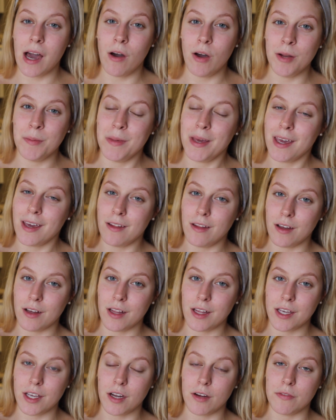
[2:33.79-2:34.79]
out and make it look
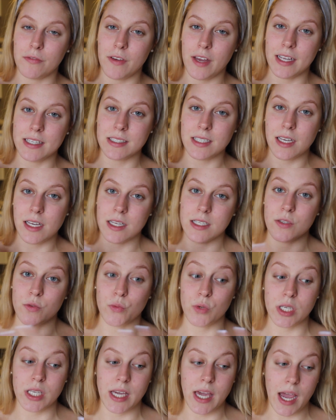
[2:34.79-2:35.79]
like your face is
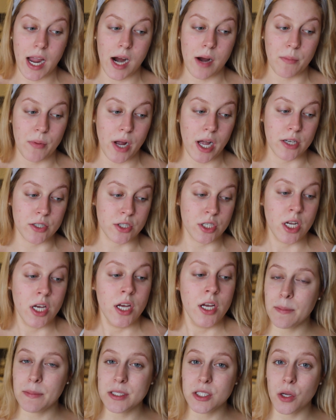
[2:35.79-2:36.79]
really airbrushed.
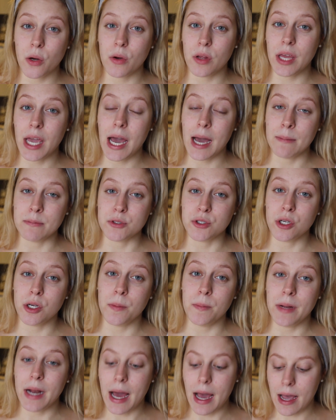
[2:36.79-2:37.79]
Makeup is totally
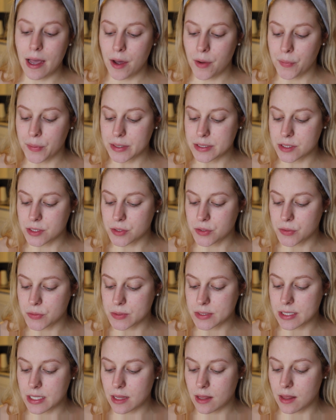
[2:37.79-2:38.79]
optional, but I always
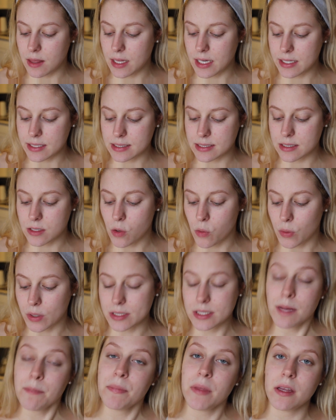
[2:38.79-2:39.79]
use this or
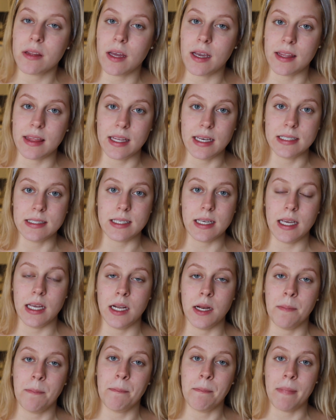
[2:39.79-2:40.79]
something like this
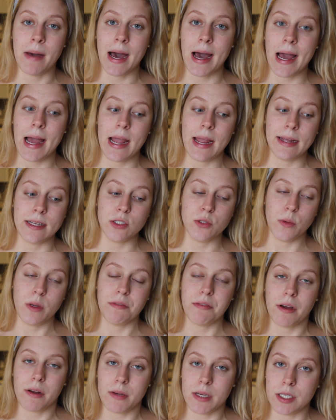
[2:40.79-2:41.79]
in my
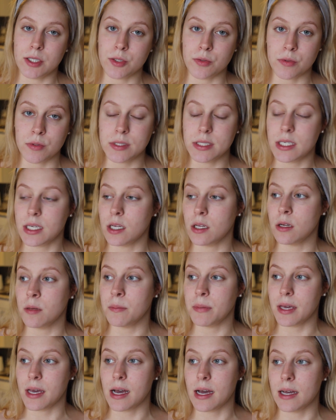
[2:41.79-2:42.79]
DEWY foundation
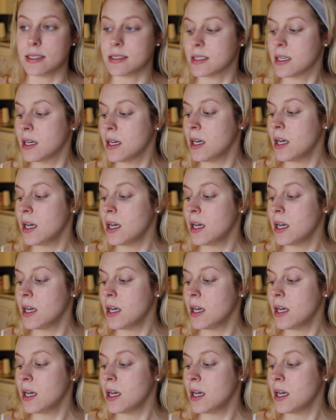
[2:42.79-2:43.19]
routine because